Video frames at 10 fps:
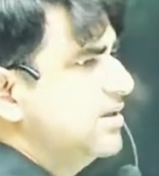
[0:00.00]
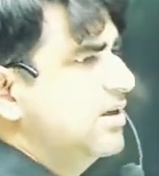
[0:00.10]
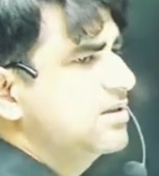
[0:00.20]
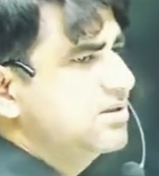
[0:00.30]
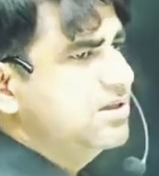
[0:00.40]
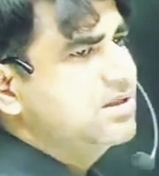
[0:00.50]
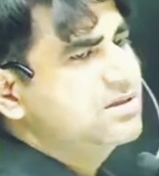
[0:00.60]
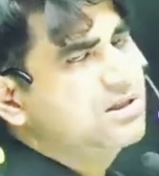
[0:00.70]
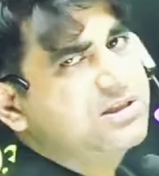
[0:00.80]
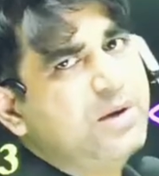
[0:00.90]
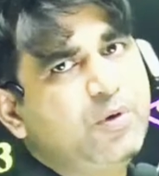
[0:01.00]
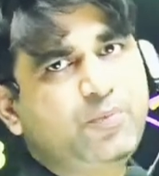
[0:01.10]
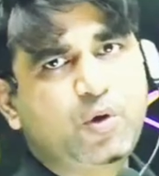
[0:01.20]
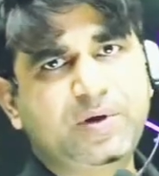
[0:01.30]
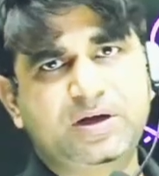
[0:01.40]
such type of
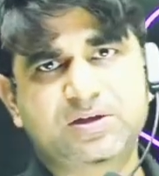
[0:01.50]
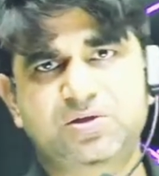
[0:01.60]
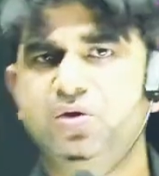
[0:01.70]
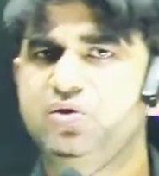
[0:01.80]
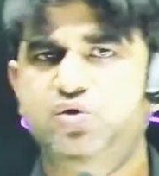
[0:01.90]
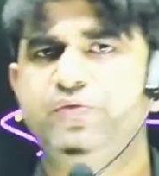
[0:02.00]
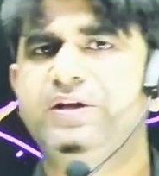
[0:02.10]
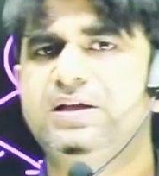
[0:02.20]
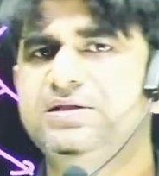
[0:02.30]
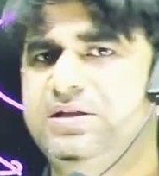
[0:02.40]
properties. So we can say